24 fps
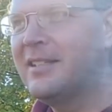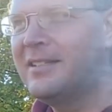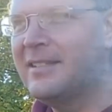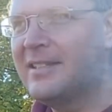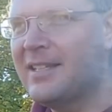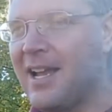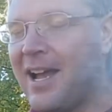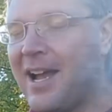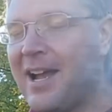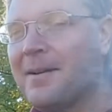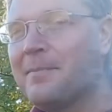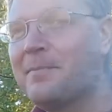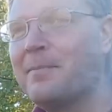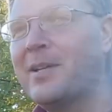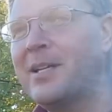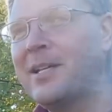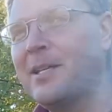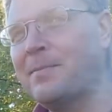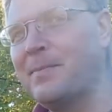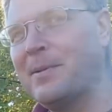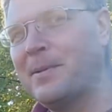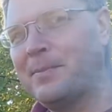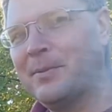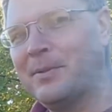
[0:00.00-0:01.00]
Not many
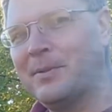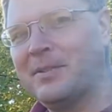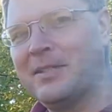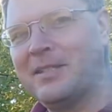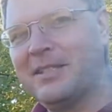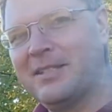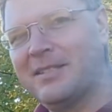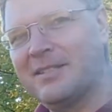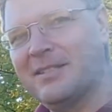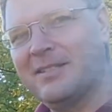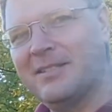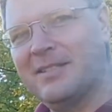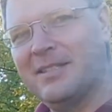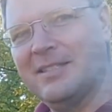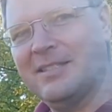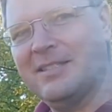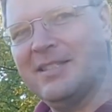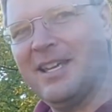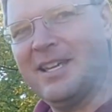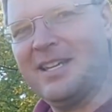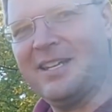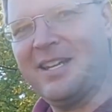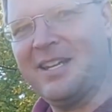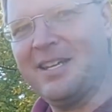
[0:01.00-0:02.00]
people this
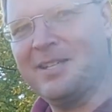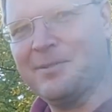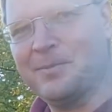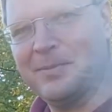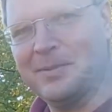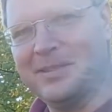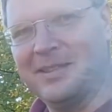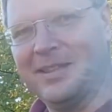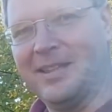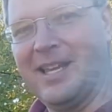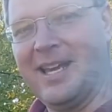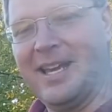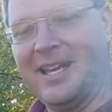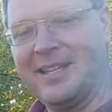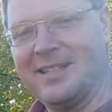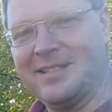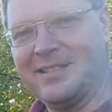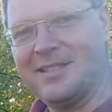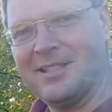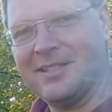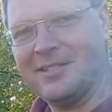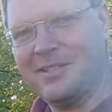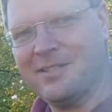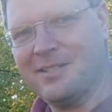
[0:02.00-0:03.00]
day and age would like
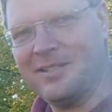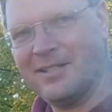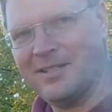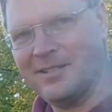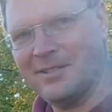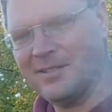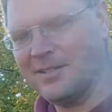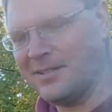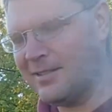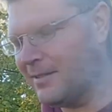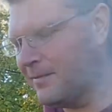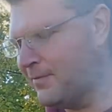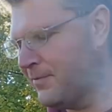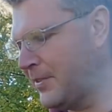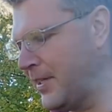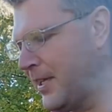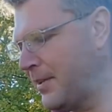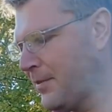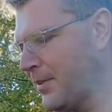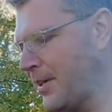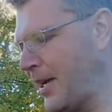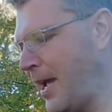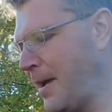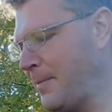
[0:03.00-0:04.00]
such a
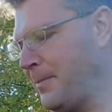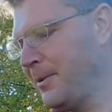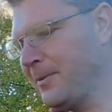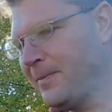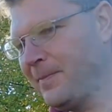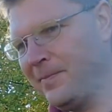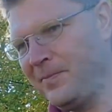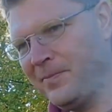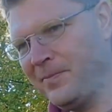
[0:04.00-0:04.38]
flavored apple,